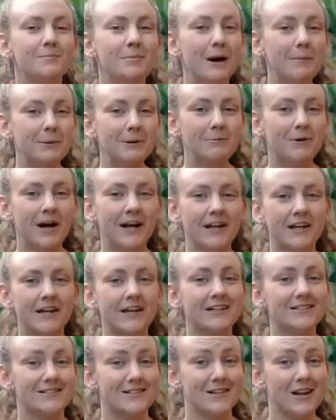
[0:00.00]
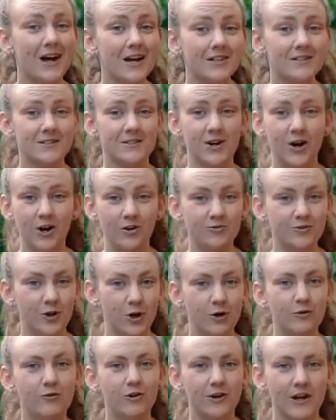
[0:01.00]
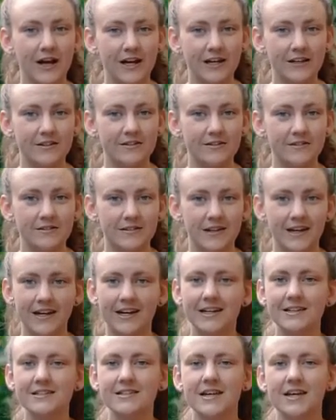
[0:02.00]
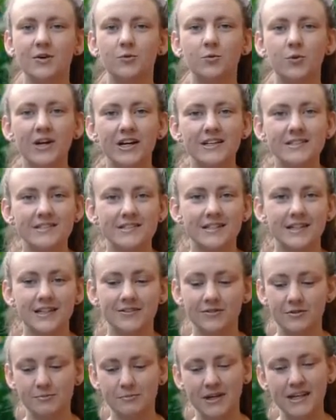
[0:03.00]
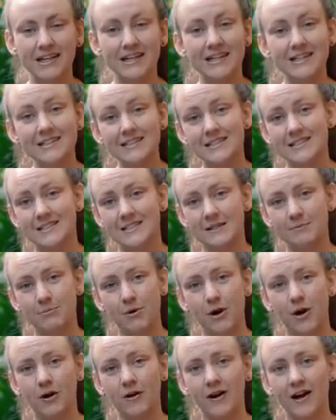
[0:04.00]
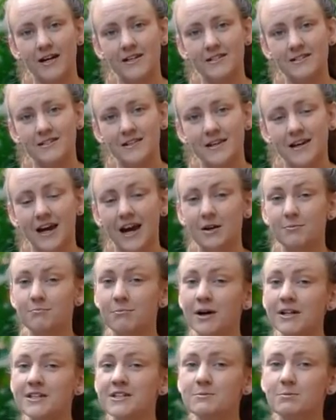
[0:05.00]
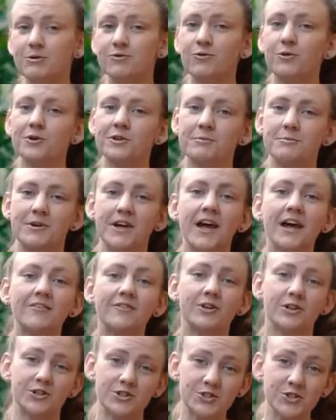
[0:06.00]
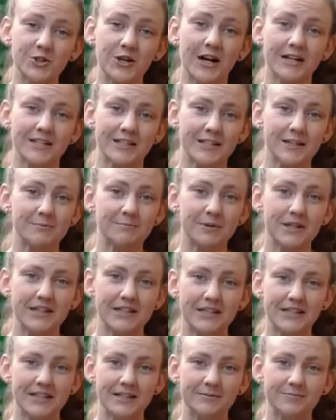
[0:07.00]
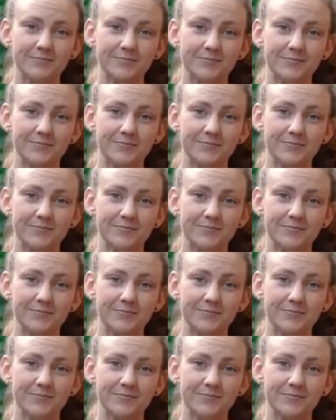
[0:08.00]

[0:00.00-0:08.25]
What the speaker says: Puppy biting is not solved overnight. It can take weeks to even begin to see progress, and months before the behavior is corrected completely.